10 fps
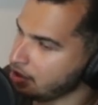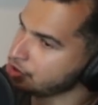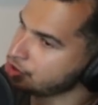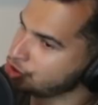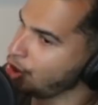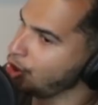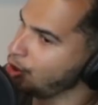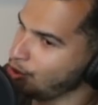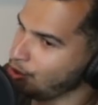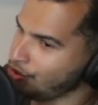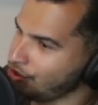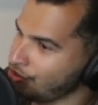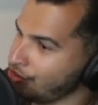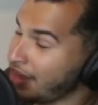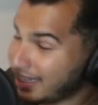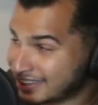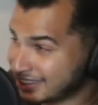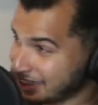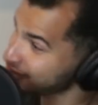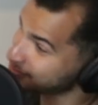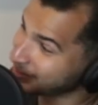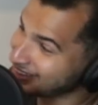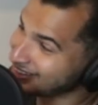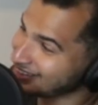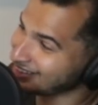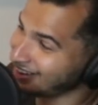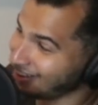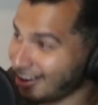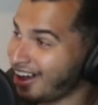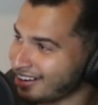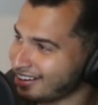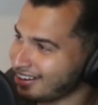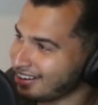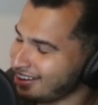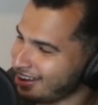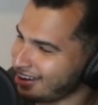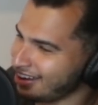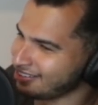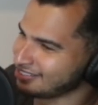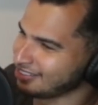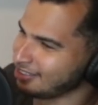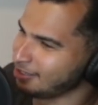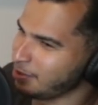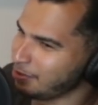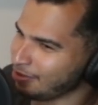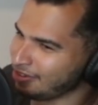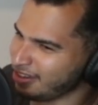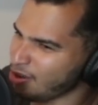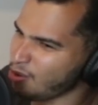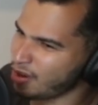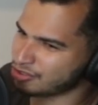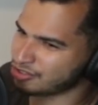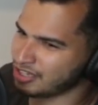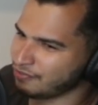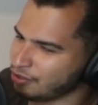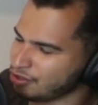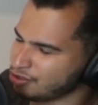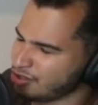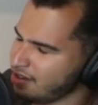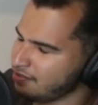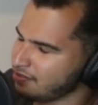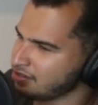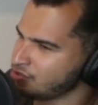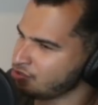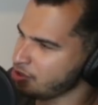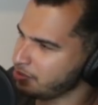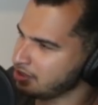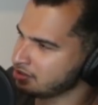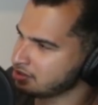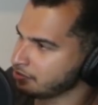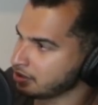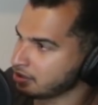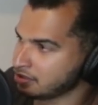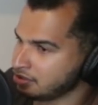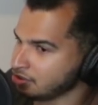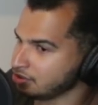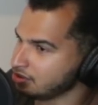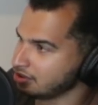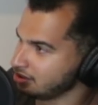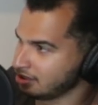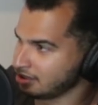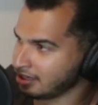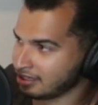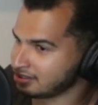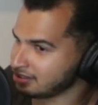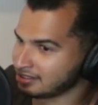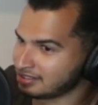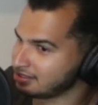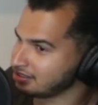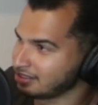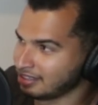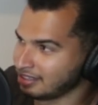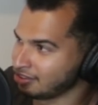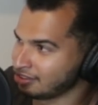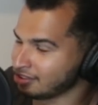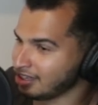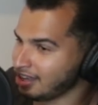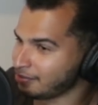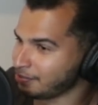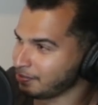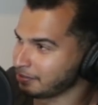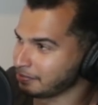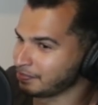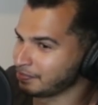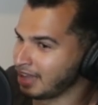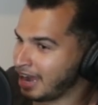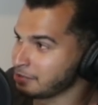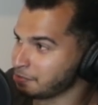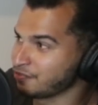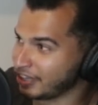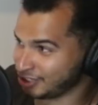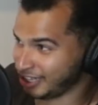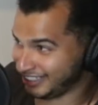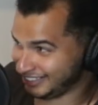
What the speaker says: So that scares me a lot. And people are like, oh, why don't you take it for a drive and rip it and stuff like, dude, there's a lot of like, I need pre-flight checks.